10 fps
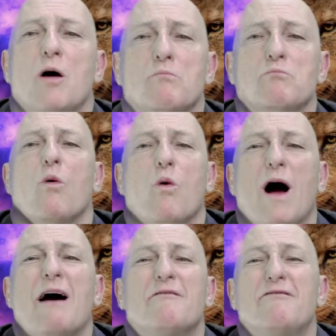more
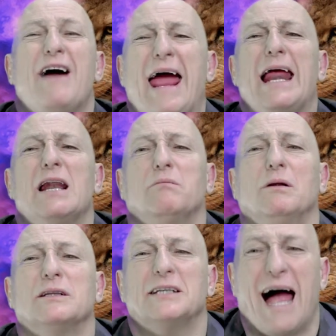
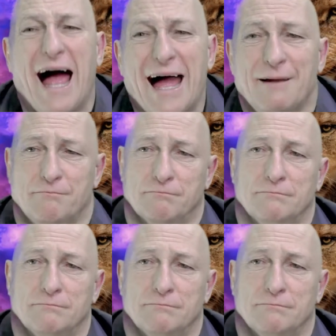available time